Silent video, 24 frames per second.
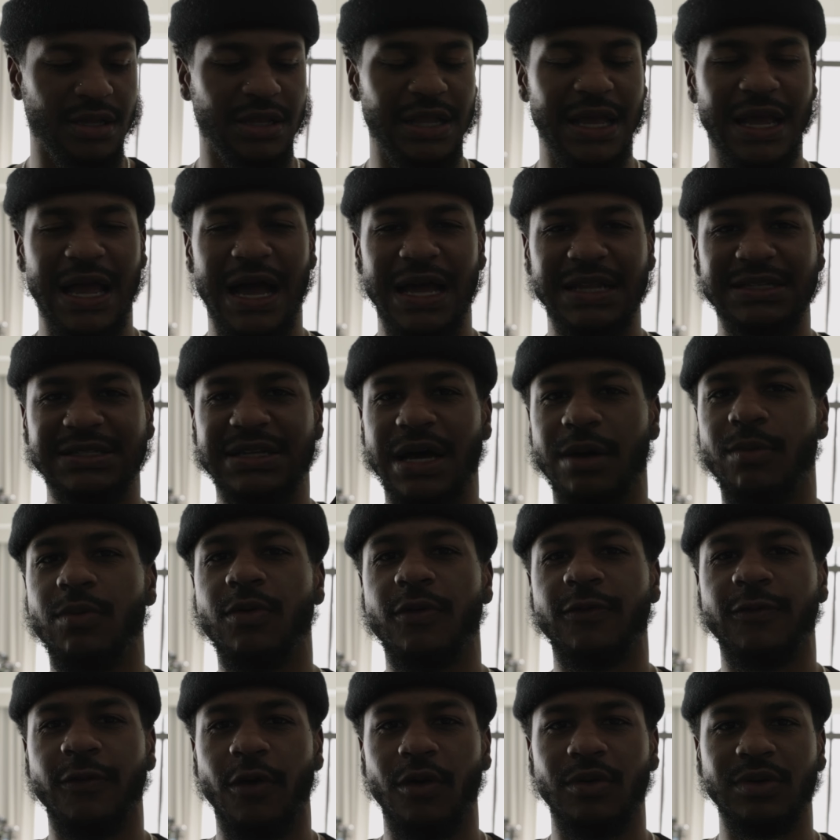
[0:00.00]
like I
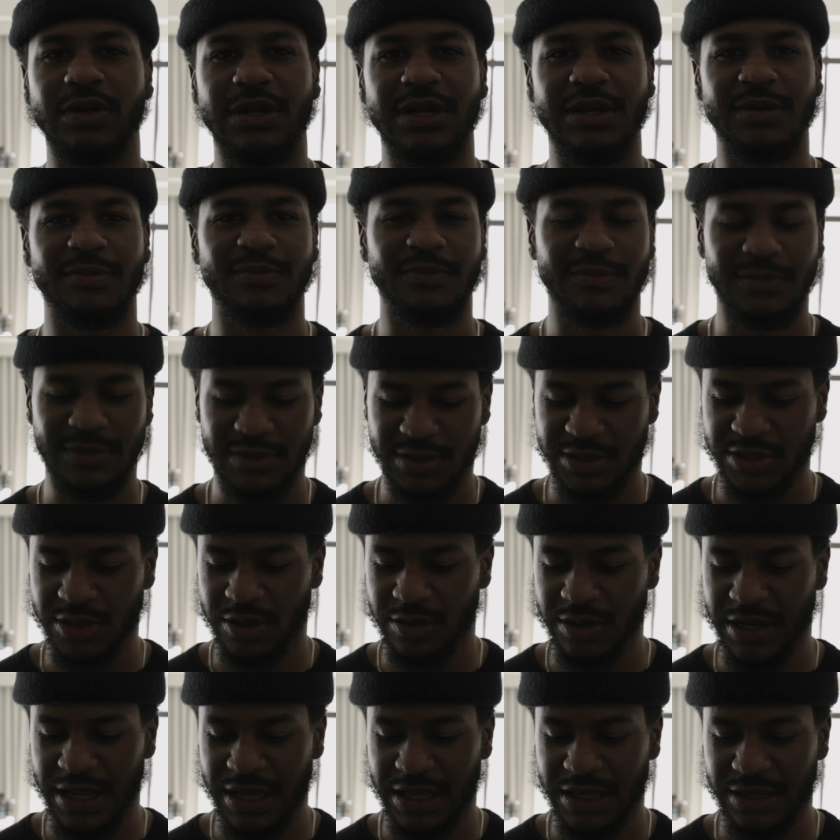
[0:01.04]
double fold them
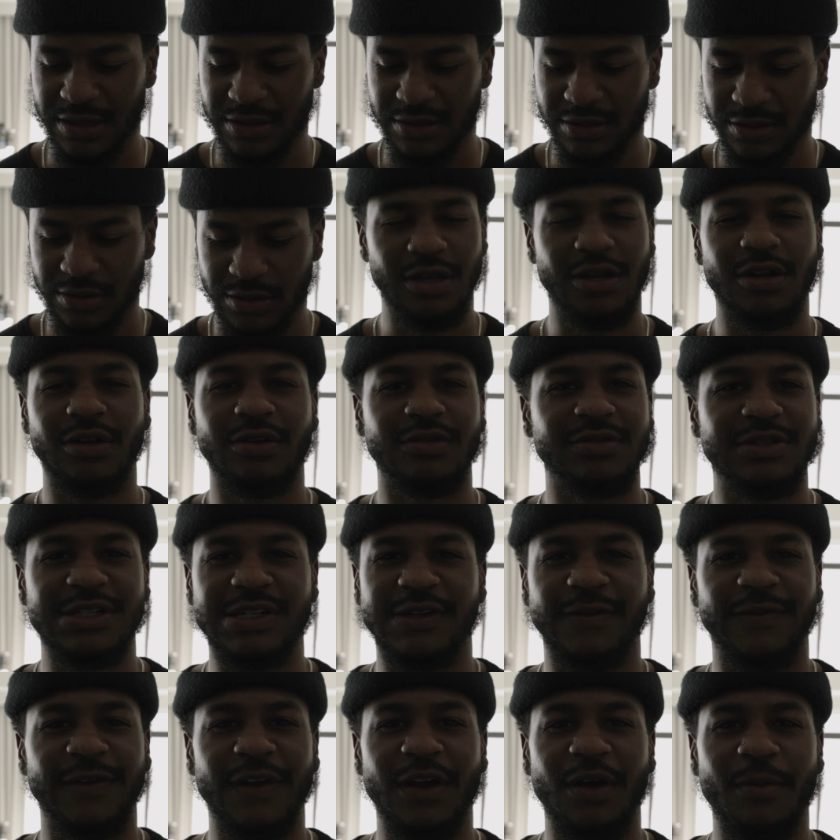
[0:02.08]
so they can, you know,
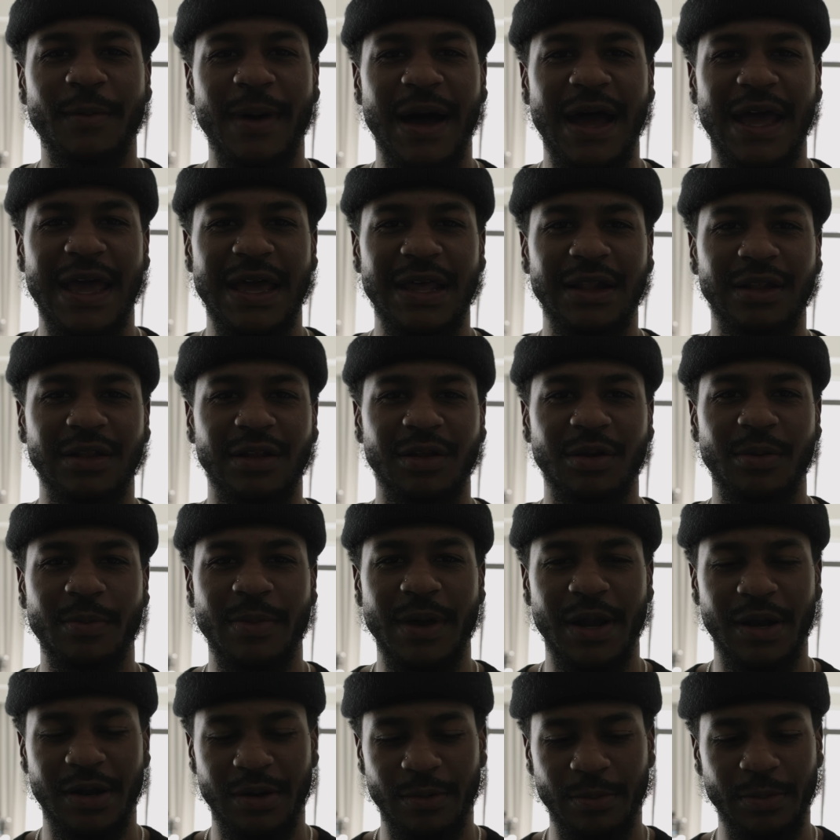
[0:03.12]
just fit on my head a little
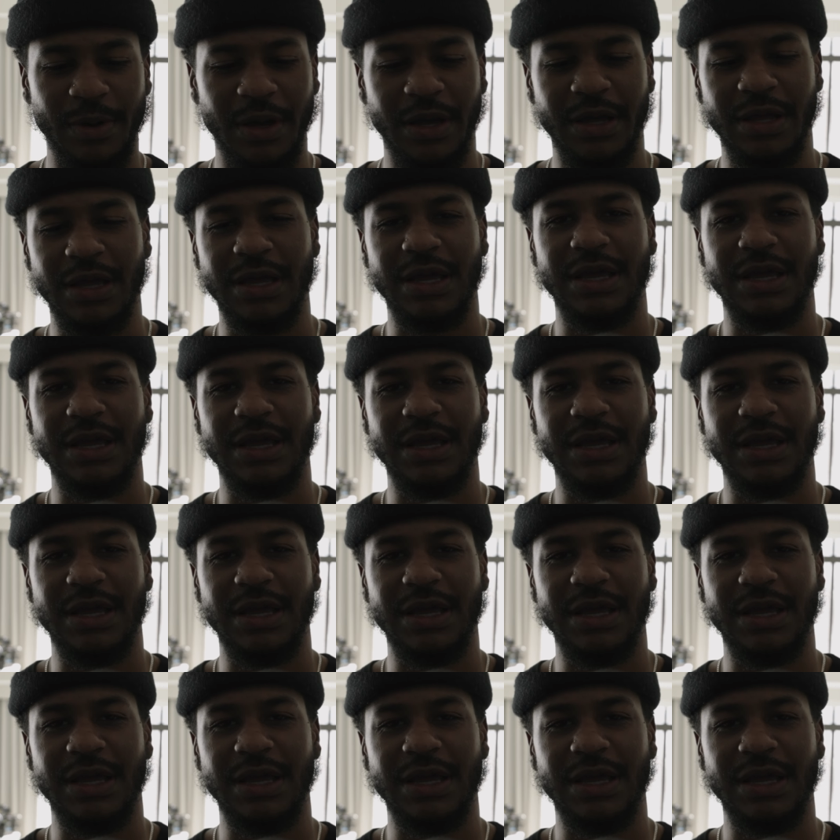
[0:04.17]
better. But